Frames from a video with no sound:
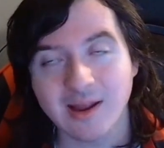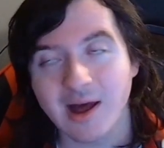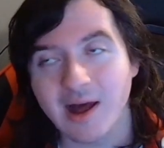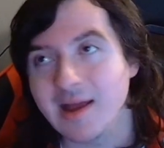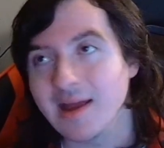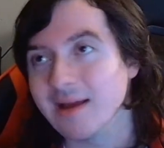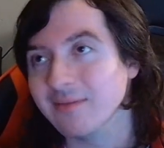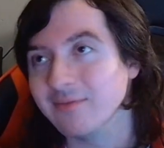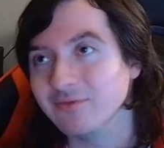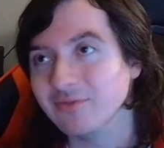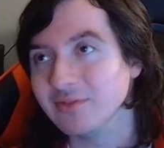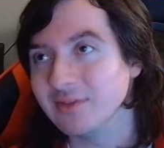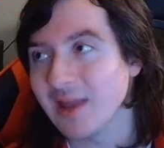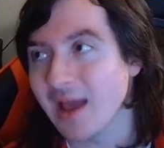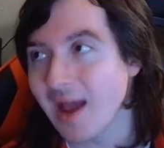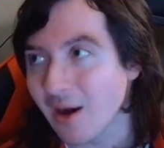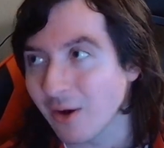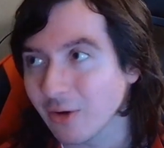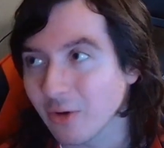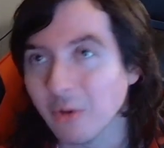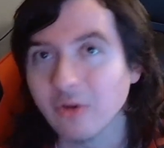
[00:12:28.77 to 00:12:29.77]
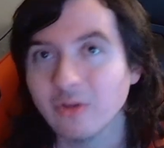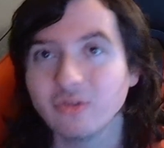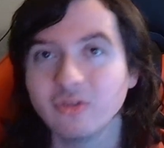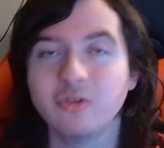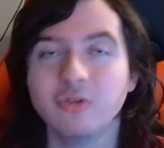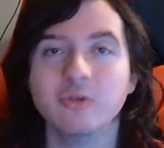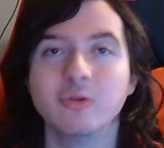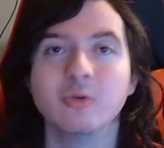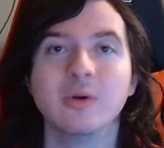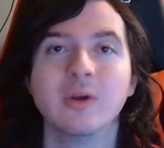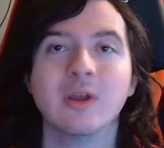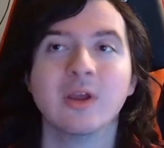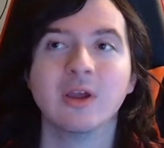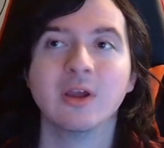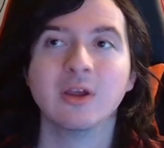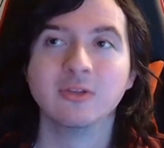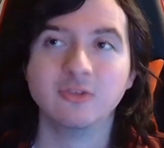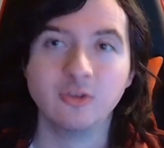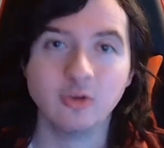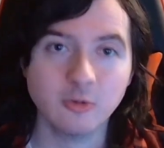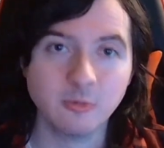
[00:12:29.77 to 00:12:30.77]
I am now going to
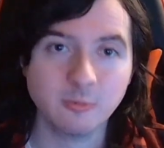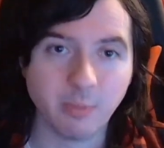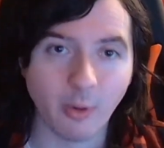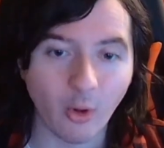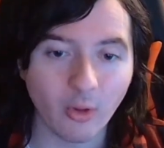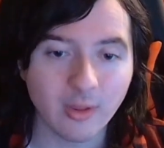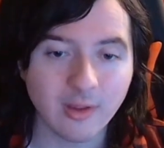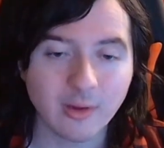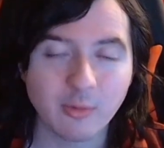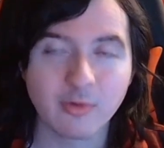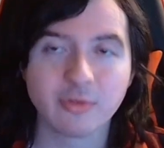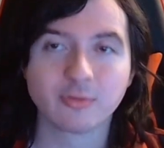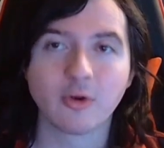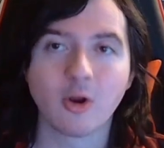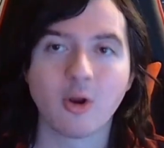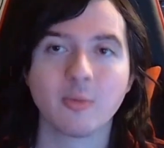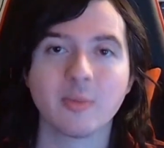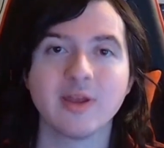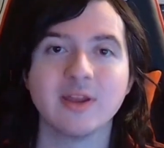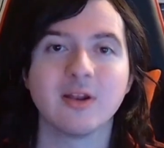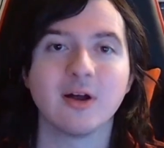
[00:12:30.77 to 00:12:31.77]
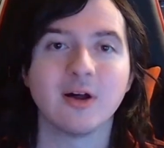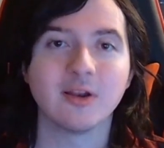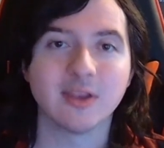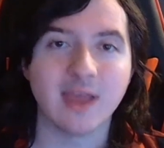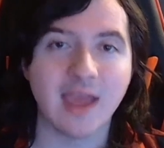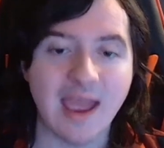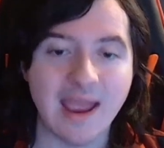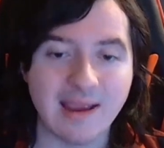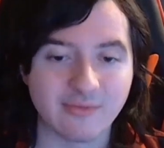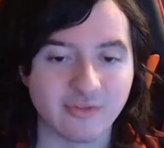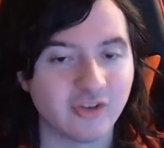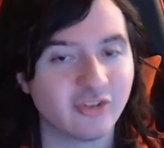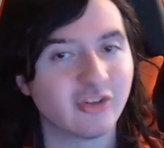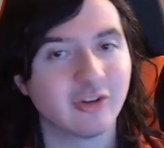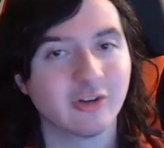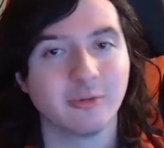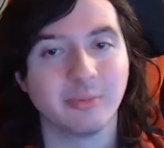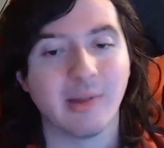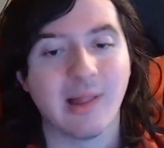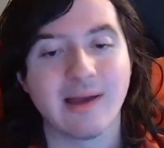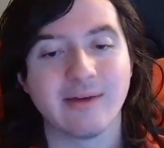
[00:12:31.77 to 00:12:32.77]
do Bowling with Roman on every
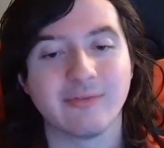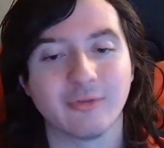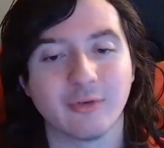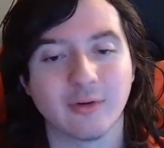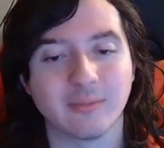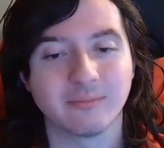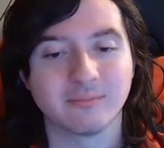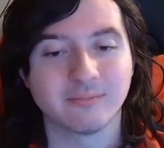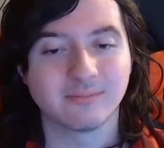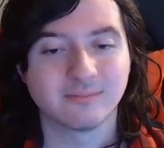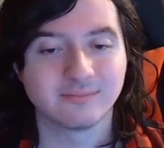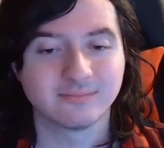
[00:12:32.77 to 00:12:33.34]
single platform.